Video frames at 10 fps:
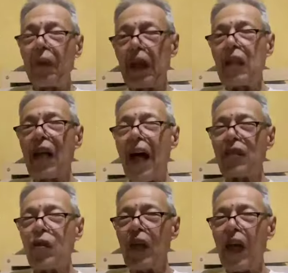because,
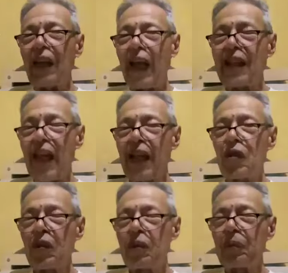as you say, it
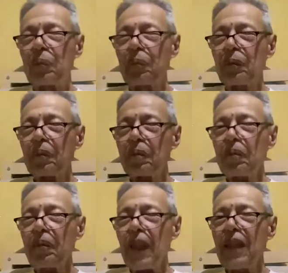takes
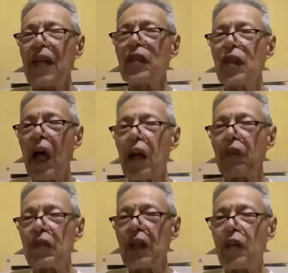a lot
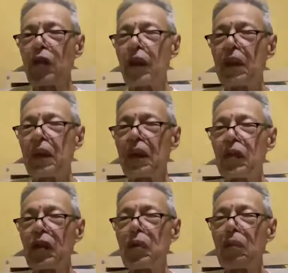of attention.
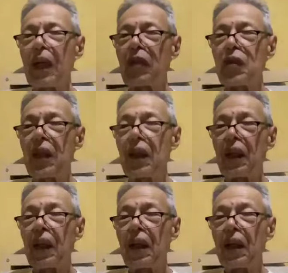You see, to mix
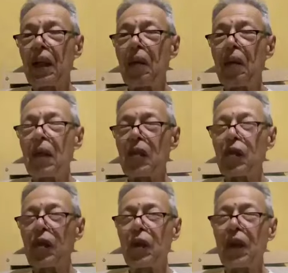the
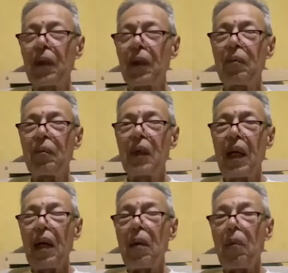Nuka.
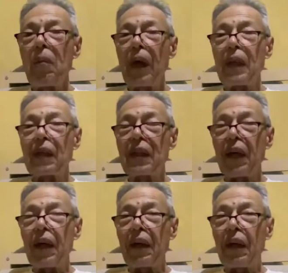But
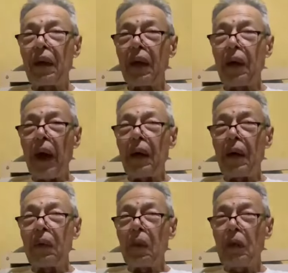
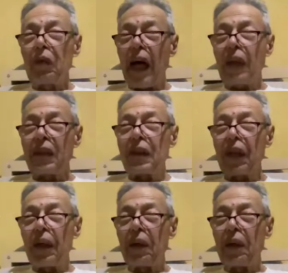we've got